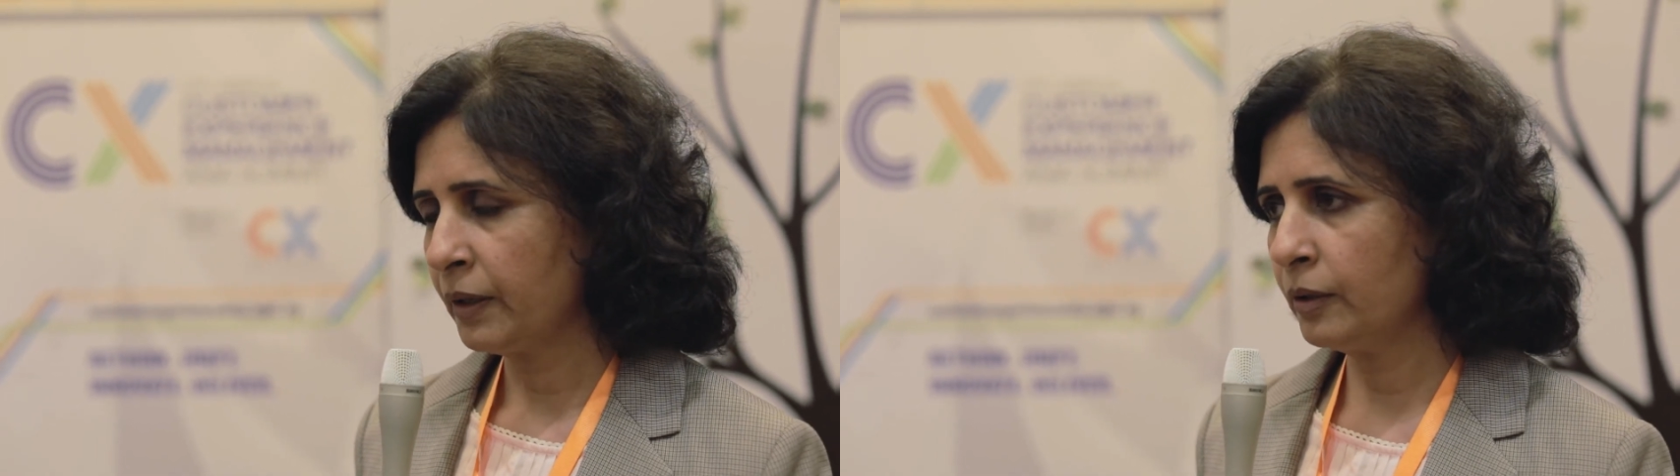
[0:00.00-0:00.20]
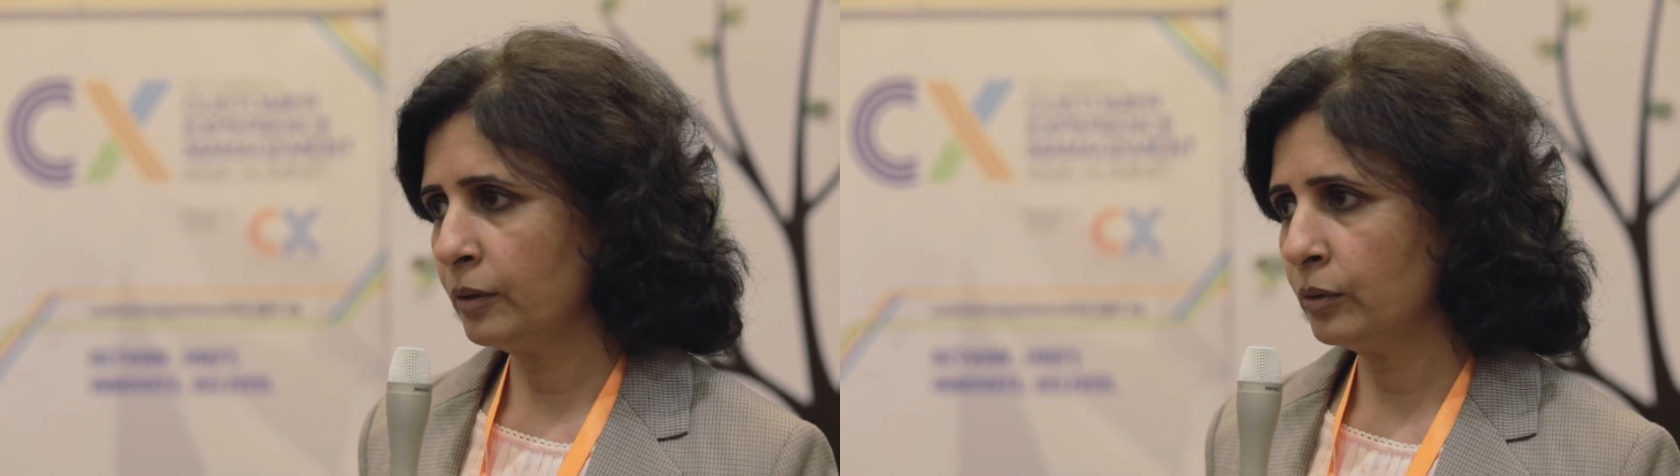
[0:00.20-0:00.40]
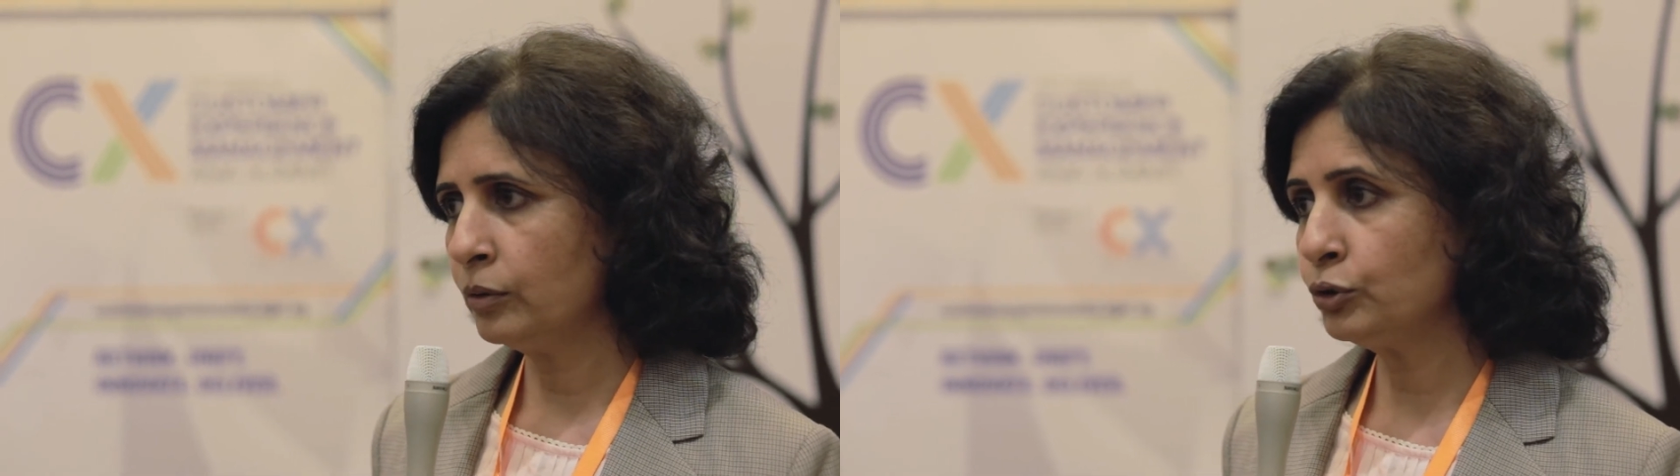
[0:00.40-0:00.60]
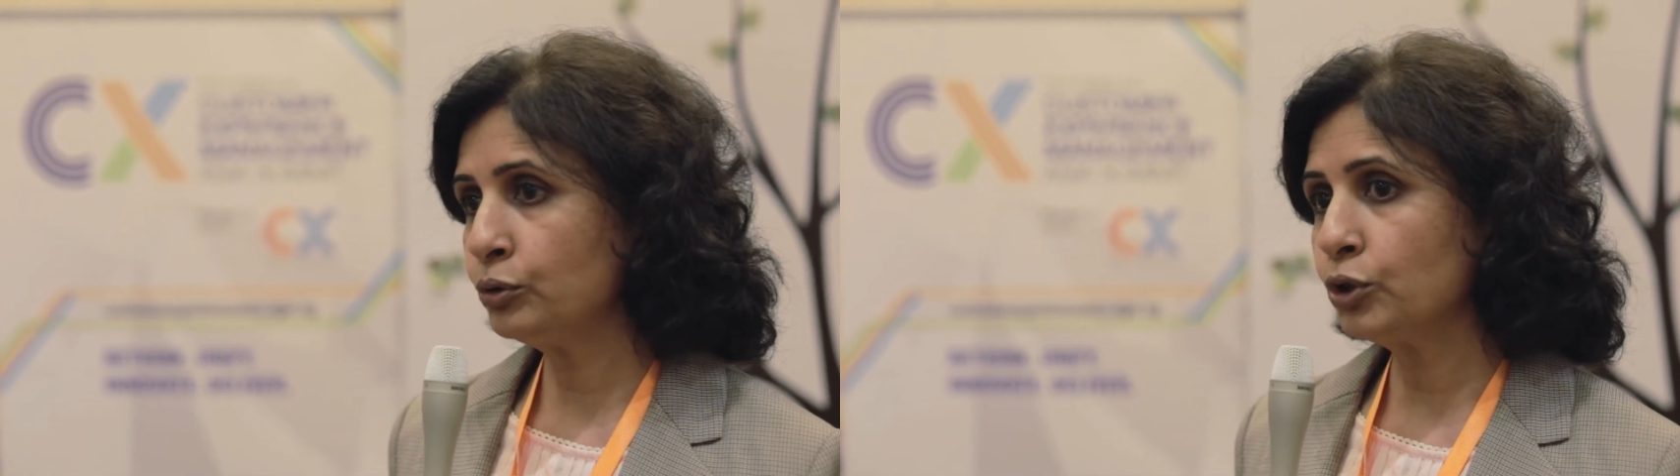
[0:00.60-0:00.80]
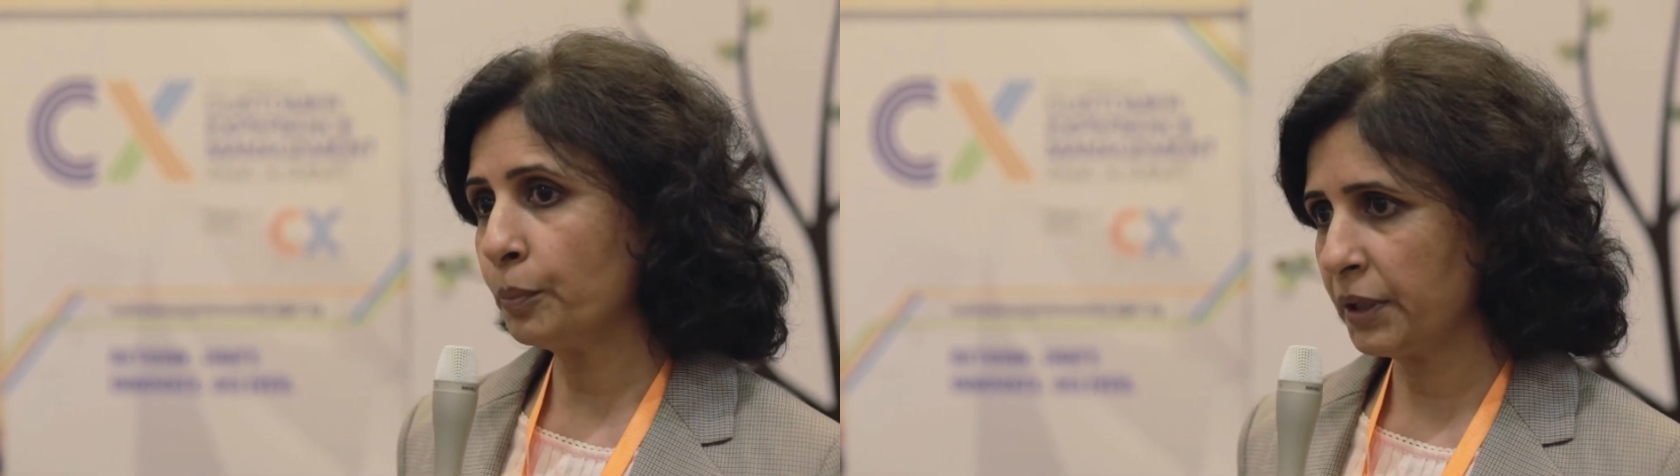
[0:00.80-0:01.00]
you know,
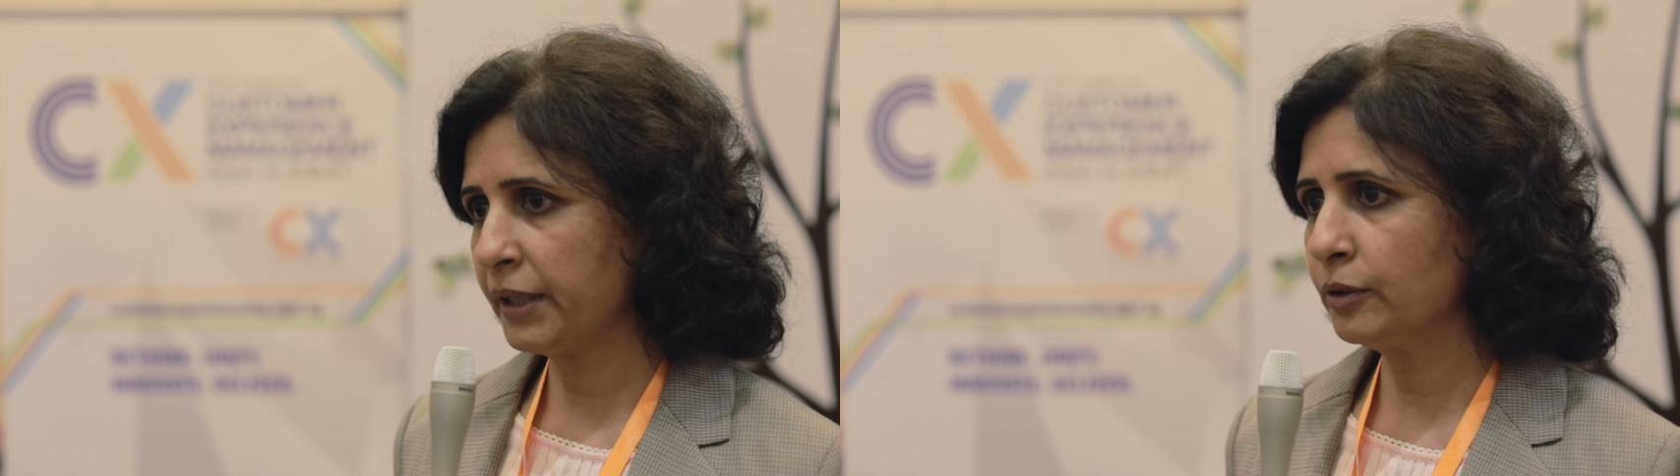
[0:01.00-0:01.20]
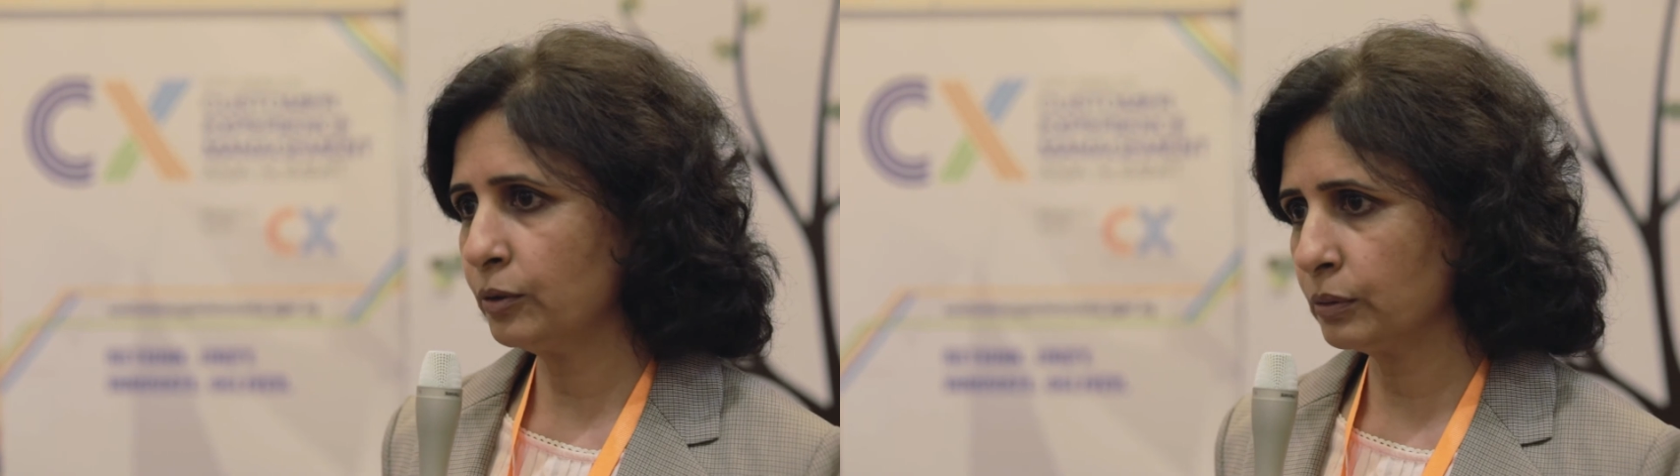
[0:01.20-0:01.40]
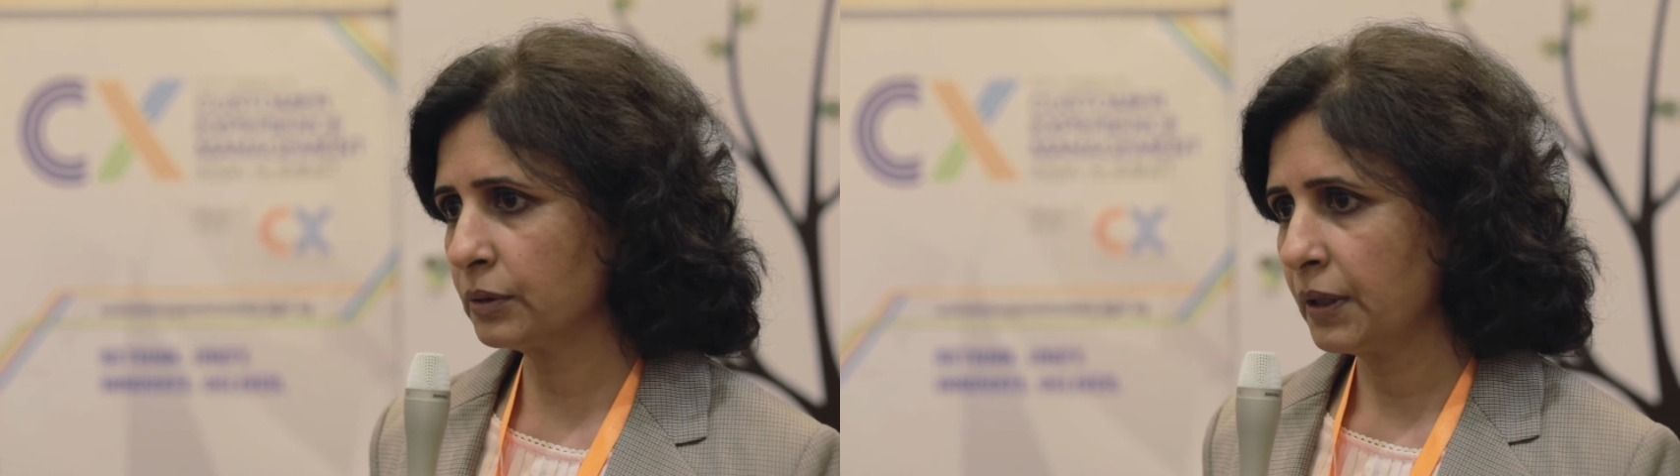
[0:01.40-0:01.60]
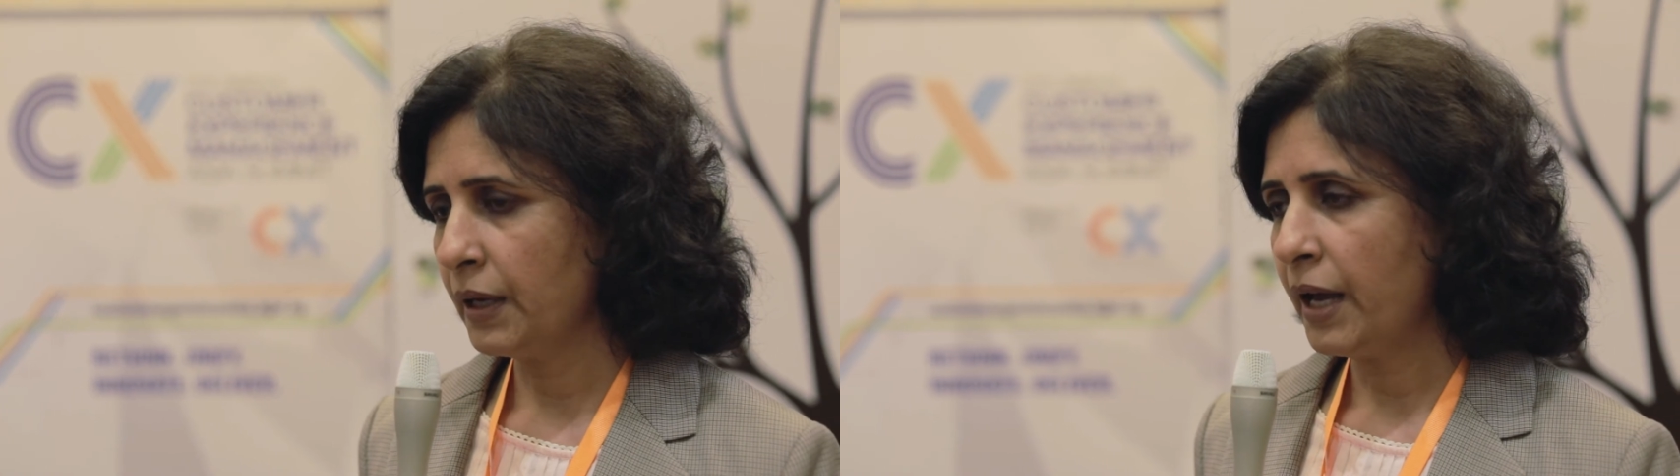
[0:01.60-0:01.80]
to top line growth.